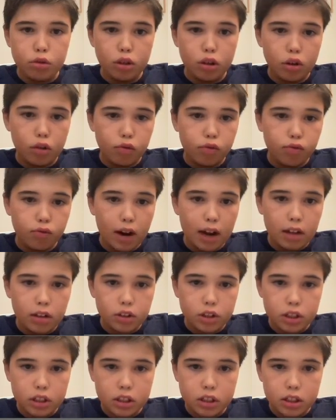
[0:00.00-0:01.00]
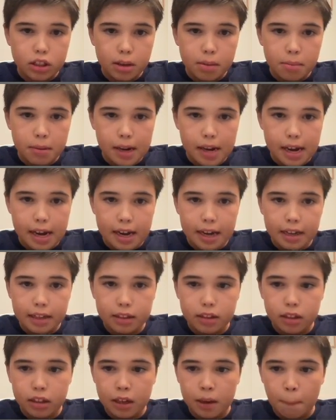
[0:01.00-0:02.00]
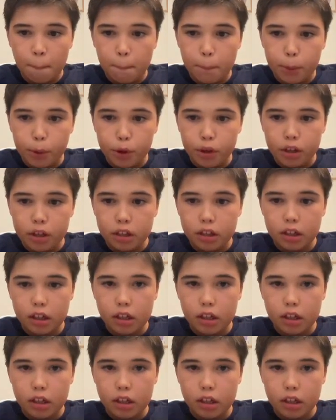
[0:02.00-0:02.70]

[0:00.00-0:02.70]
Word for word: your file system and import